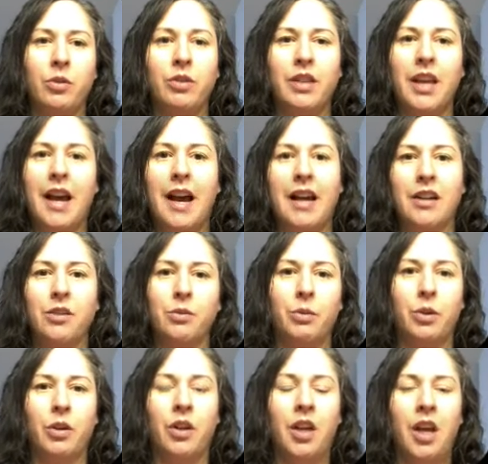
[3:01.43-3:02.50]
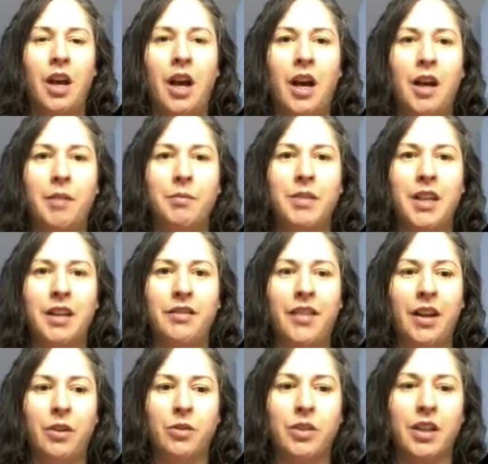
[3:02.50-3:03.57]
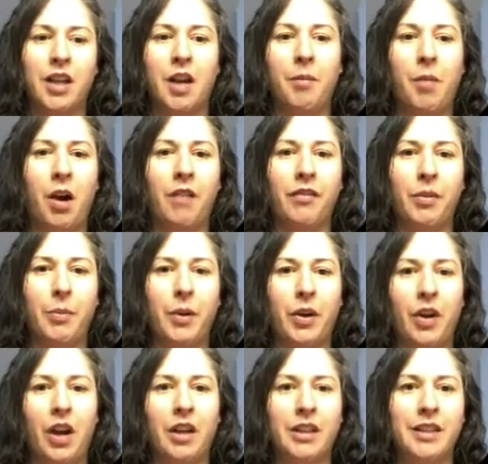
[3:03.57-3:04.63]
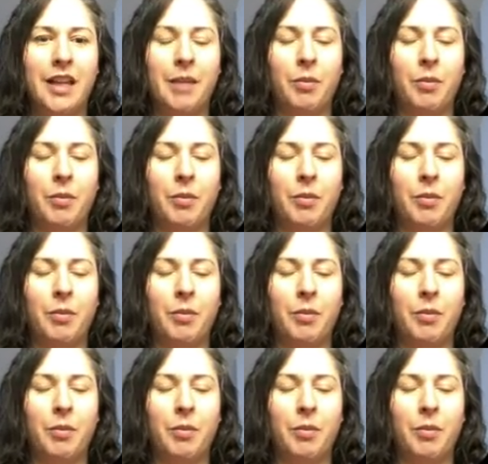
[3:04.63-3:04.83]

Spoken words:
actual data values that come off the periodic table,